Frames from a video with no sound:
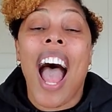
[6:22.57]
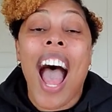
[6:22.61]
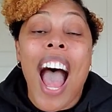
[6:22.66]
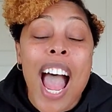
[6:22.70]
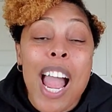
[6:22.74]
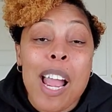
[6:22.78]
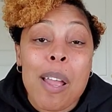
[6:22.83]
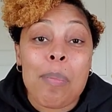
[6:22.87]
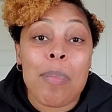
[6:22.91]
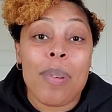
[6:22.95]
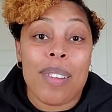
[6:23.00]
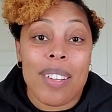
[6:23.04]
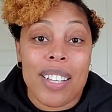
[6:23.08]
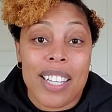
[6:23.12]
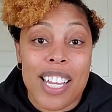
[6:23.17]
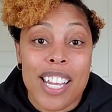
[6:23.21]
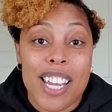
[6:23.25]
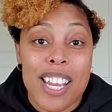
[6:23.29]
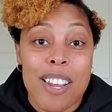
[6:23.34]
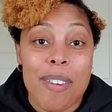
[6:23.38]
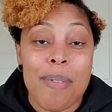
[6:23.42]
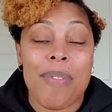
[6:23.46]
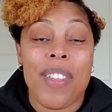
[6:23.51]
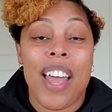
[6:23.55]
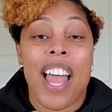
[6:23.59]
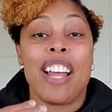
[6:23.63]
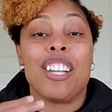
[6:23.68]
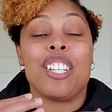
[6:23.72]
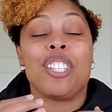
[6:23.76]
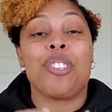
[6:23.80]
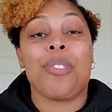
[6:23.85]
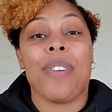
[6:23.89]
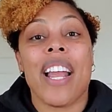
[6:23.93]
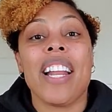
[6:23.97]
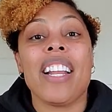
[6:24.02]
I believe
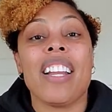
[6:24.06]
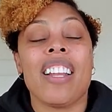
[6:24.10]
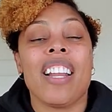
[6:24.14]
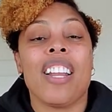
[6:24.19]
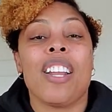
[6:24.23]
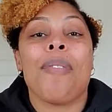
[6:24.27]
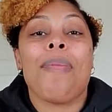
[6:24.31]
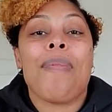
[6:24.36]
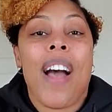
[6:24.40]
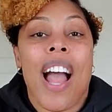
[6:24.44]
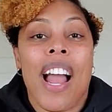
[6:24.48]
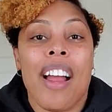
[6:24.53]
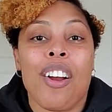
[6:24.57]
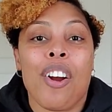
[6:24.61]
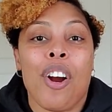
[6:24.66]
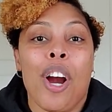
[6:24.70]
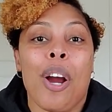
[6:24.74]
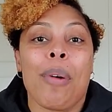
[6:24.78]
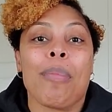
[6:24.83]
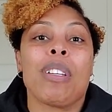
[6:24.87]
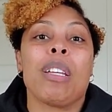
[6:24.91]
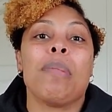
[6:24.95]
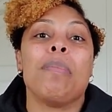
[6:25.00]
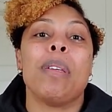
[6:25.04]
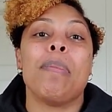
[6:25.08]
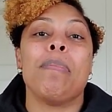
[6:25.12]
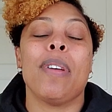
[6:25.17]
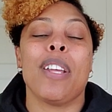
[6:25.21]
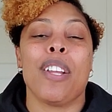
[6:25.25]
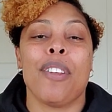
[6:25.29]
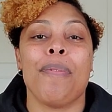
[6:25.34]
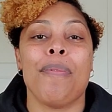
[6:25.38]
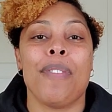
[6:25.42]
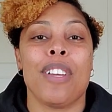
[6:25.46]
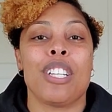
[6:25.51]
that trading in a firearm could be
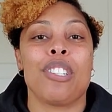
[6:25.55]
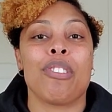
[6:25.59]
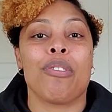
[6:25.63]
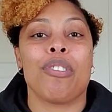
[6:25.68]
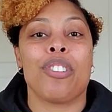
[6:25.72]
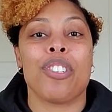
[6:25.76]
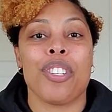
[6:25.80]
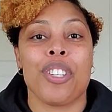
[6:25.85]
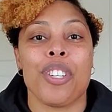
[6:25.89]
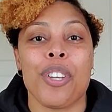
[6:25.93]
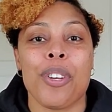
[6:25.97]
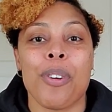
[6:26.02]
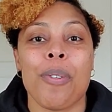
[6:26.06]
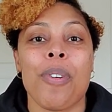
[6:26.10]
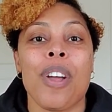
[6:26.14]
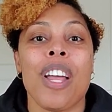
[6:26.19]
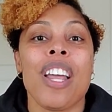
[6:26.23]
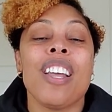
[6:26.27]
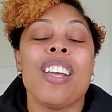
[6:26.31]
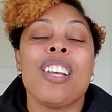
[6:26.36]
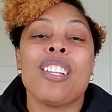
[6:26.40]
beneficial to you.